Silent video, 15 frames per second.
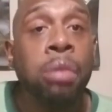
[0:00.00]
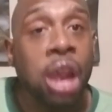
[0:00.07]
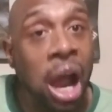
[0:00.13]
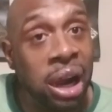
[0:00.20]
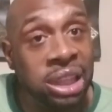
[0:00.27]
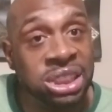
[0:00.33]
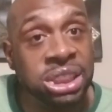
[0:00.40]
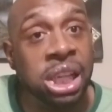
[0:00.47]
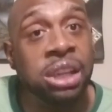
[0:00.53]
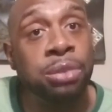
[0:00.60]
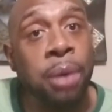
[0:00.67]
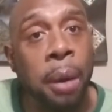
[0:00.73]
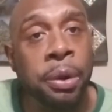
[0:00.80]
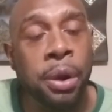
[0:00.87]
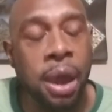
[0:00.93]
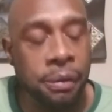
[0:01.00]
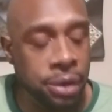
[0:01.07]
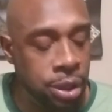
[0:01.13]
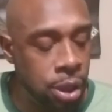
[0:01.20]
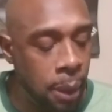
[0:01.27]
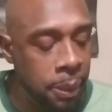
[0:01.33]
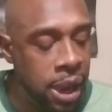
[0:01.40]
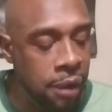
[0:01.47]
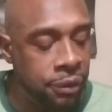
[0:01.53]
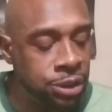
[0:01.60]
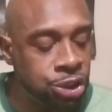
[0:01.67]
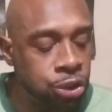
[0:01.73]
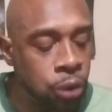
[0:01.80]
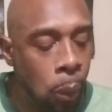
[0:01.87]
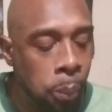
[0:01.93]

Like I said, that's why we don't have any dub berries.